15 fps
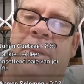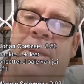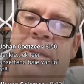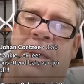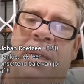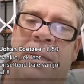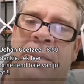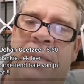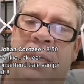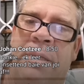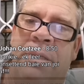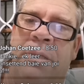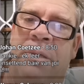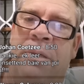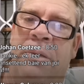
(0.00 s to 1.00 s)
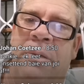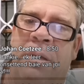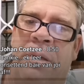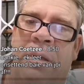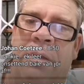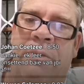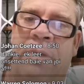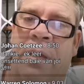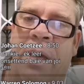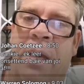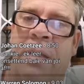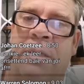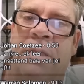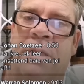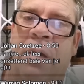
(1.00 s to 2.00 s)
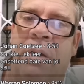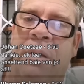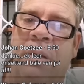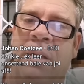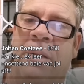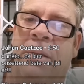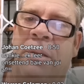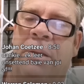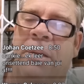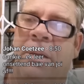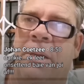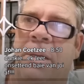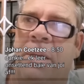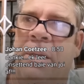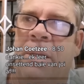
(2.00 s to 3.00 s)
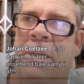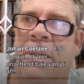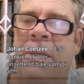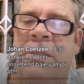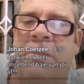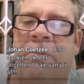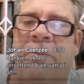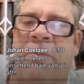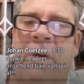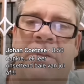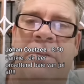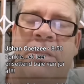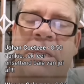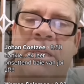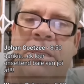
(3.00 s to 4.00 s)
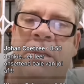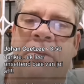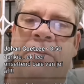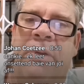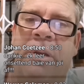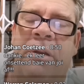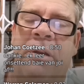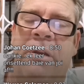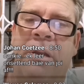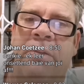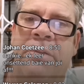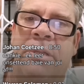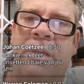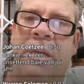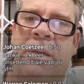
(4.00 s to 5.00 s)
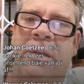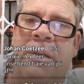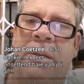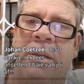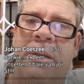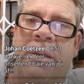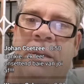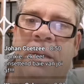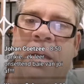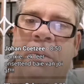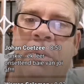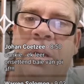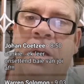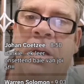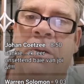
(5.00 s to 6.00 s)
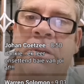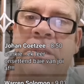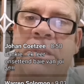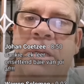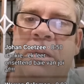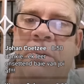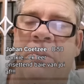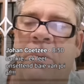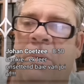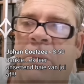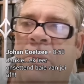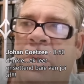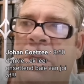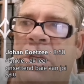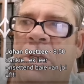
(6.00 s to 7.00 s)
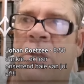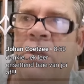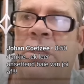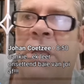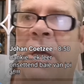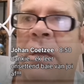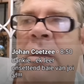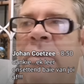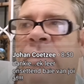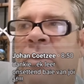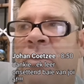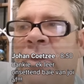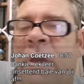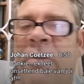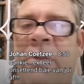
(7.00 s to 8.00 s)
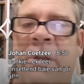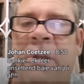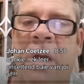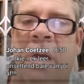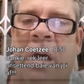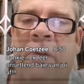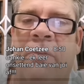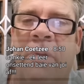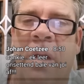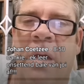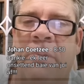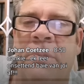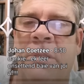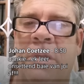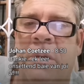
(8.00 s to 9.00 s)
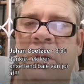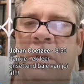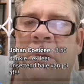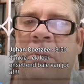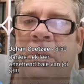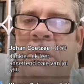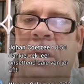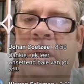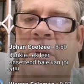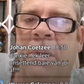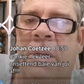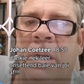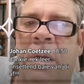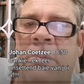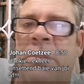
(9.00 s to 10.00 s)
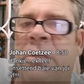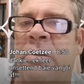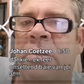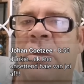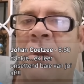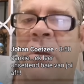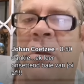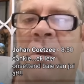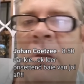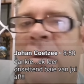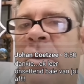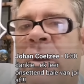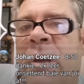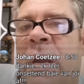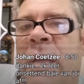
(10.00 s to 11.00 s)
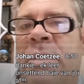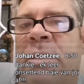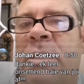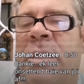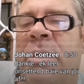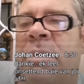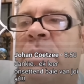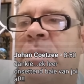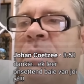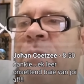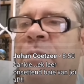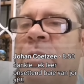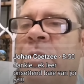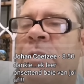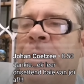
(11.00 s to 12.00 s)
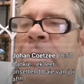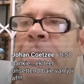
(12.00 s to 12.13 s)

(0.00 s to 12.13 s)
they tend to, if the current's going, there's 5 or 6 different reefs that they will go and sit, which looks like, if you've ever dived limestone, you'll know that limestone's got a lot of cracks in it and so forth.